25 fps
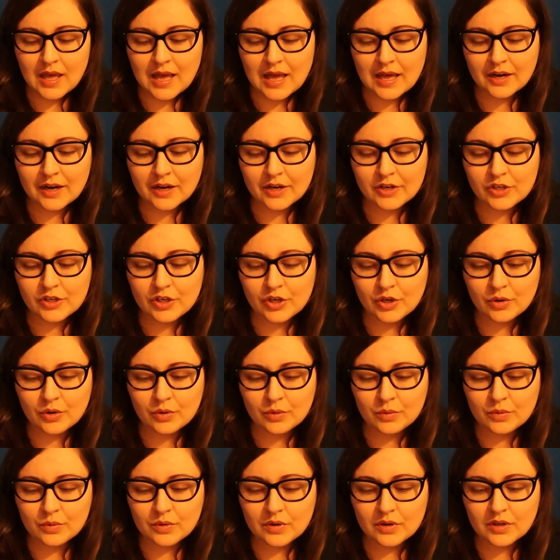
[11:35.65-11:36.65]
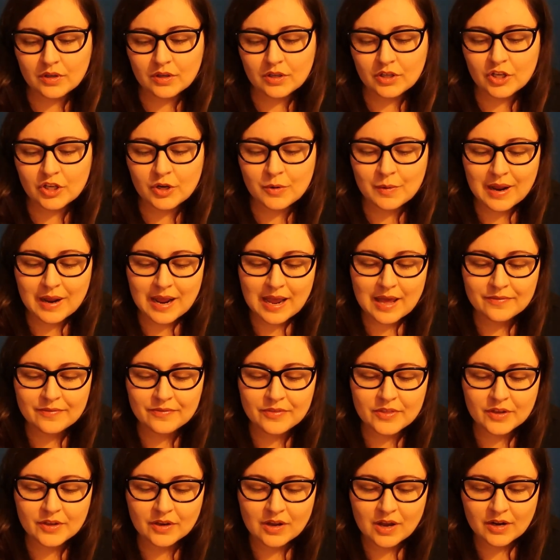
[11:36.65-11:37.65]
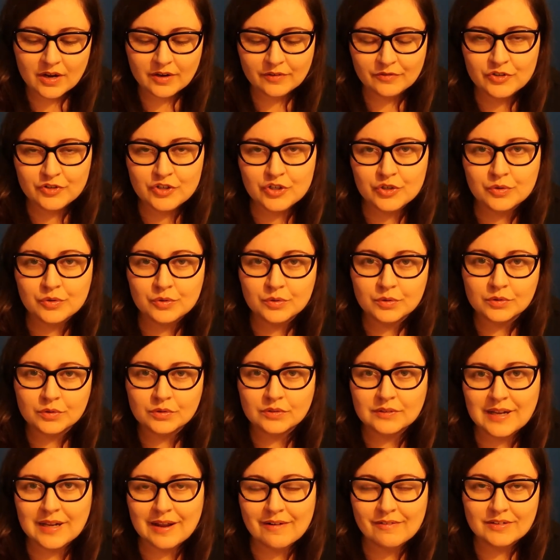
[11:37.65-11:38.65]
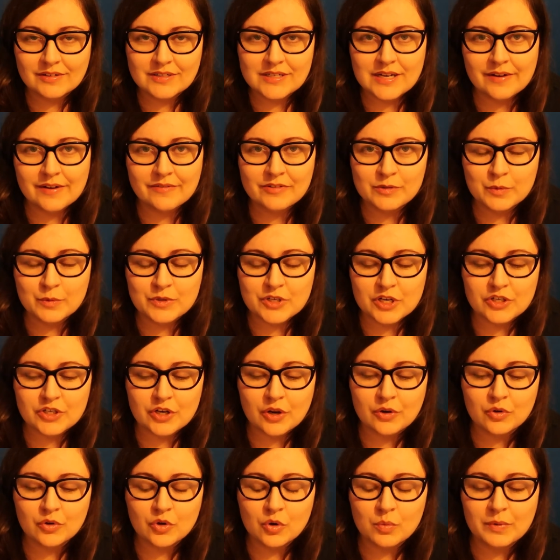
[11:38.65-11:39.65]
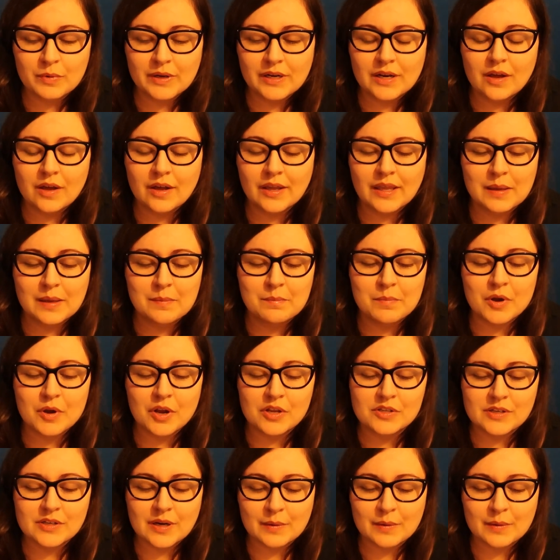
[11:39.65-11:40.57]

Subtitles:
And I knew, you know, it had the kind of dual narratives, which I don't normally like in books.